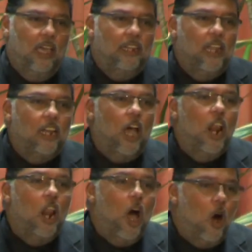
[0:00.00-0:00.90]
not
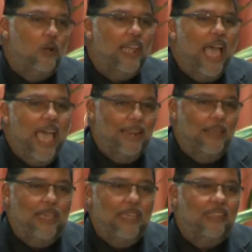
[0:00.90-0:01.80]
allow the
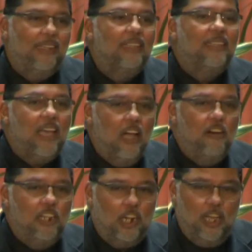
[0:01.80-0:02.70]
enemy to
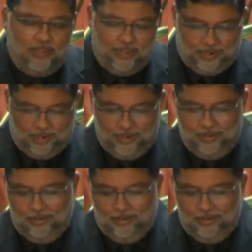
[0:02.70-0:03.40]
discourage us